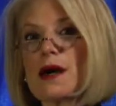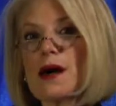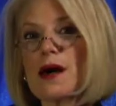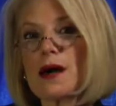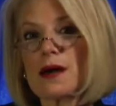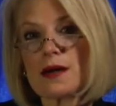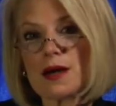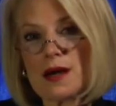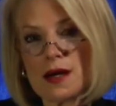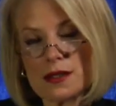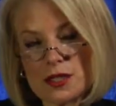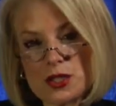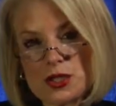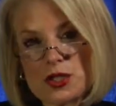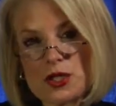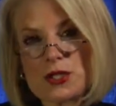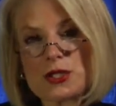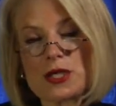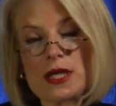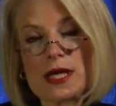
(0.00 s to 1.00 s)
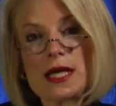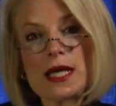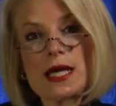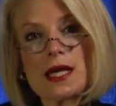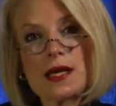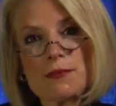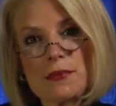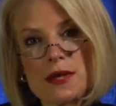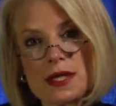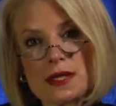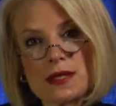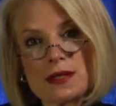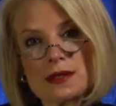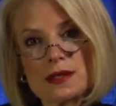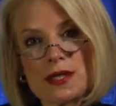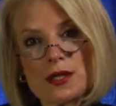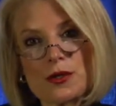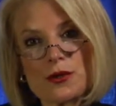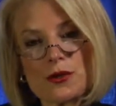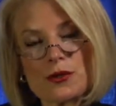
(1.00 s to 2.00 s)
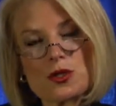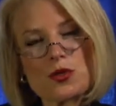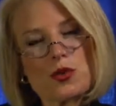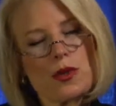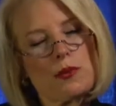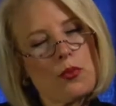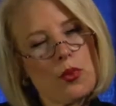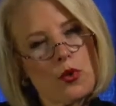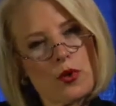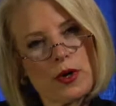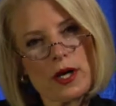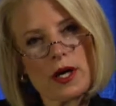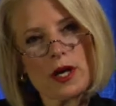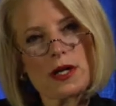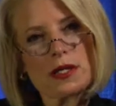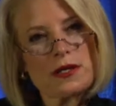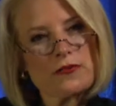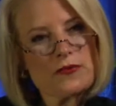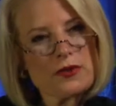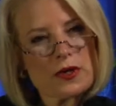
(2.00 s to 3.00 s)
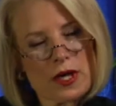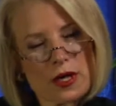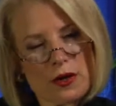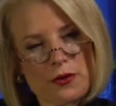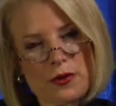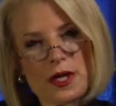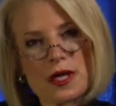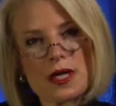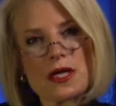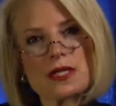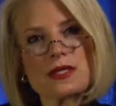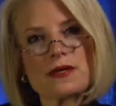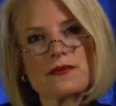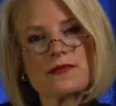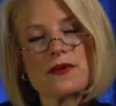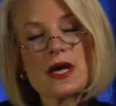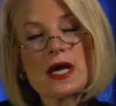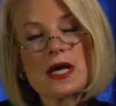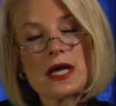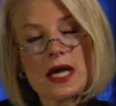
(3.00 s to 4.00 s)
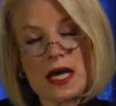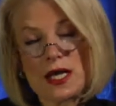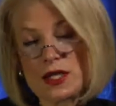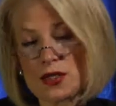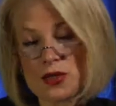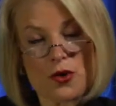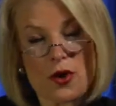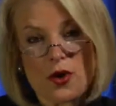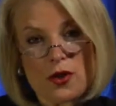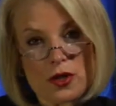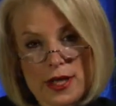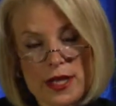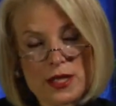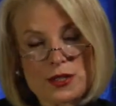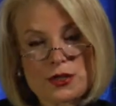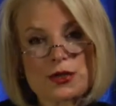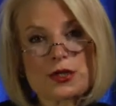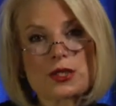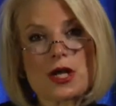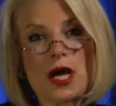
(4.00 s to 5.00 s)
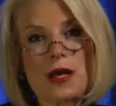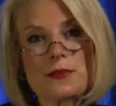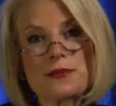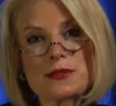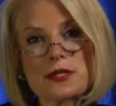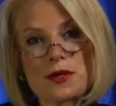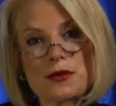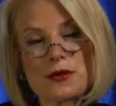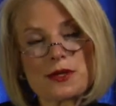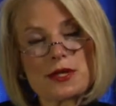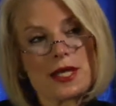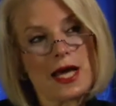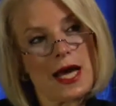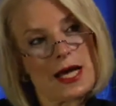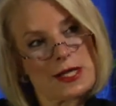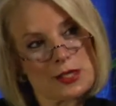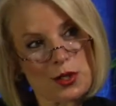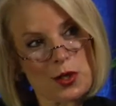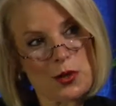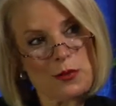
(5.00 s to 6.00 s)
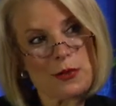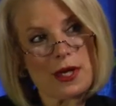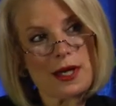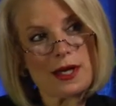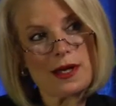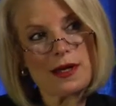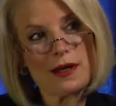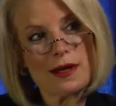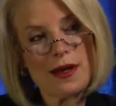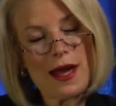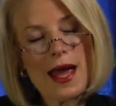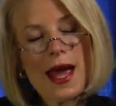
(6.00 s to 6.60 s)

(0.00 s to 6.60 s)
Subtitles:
oncologists and key opinion leaders reporting on different areas of cancer, all cancer types, here at the ASCO meeting.